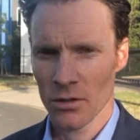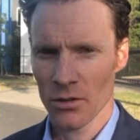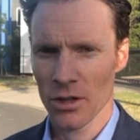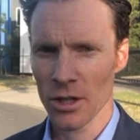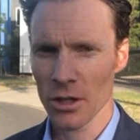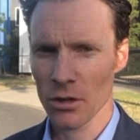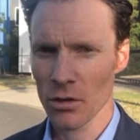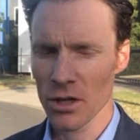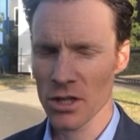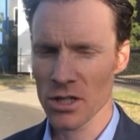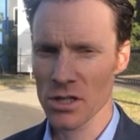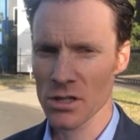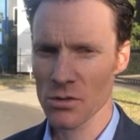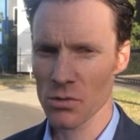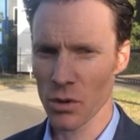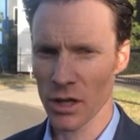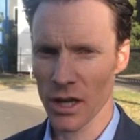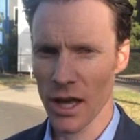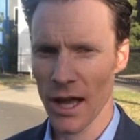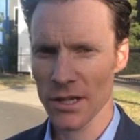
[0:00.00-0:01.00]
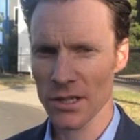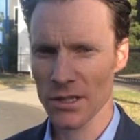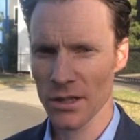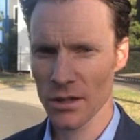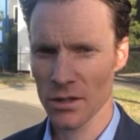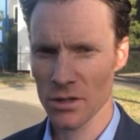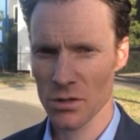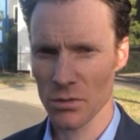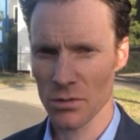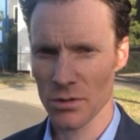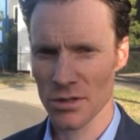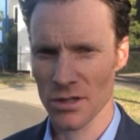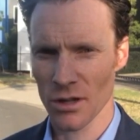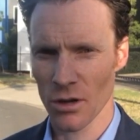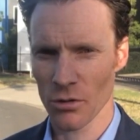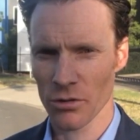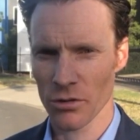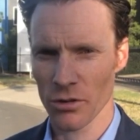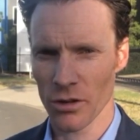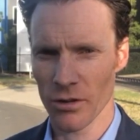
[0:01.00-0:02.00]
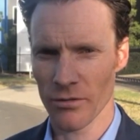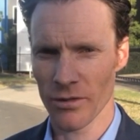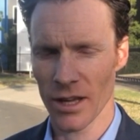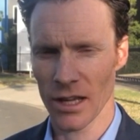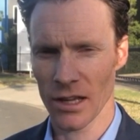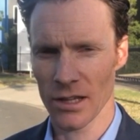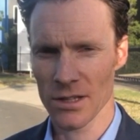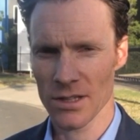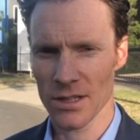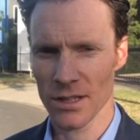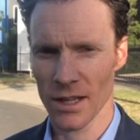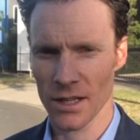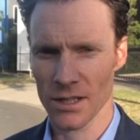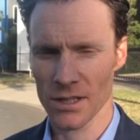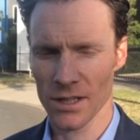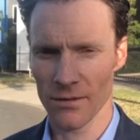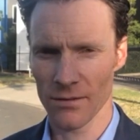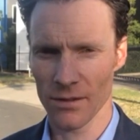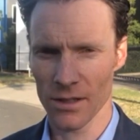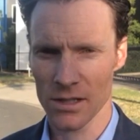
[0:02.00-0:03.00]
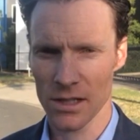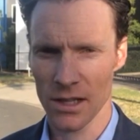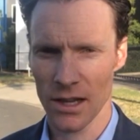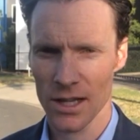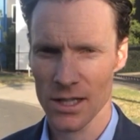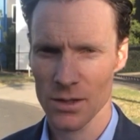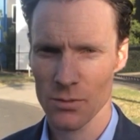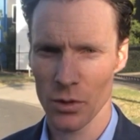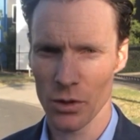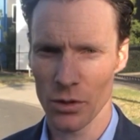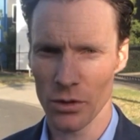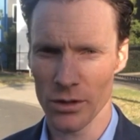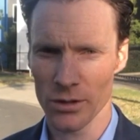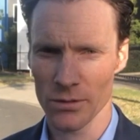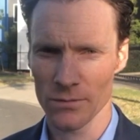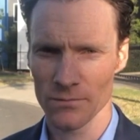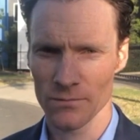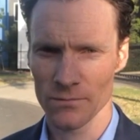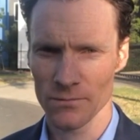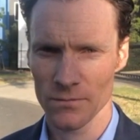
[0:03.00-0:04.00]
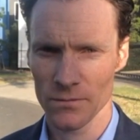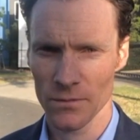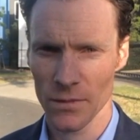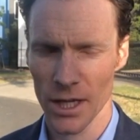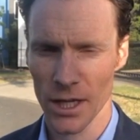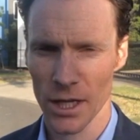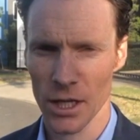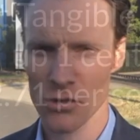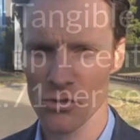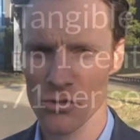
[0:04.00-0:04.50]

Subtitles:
The increases were largely as a result of our leasing activities last period and